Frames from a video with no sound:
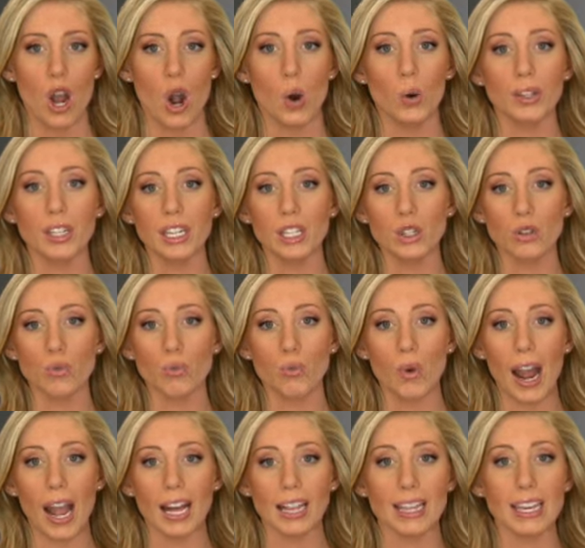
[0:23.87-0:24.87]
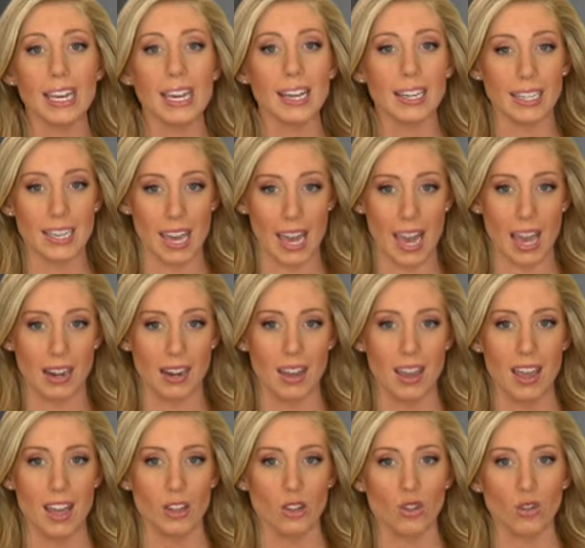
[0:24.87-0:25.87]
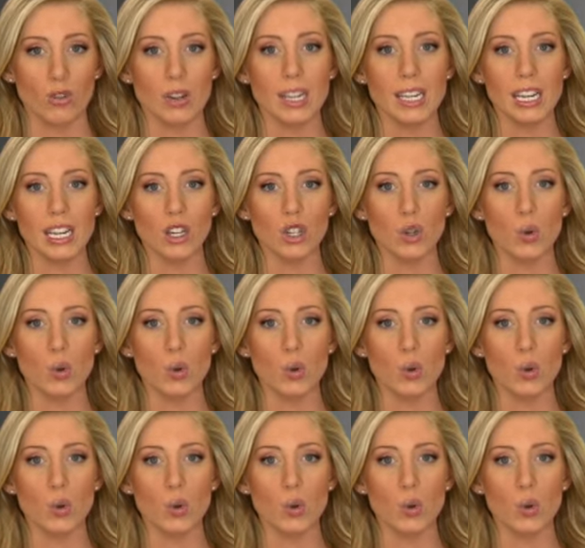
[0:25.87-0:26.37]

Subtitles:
only to rally again, streaking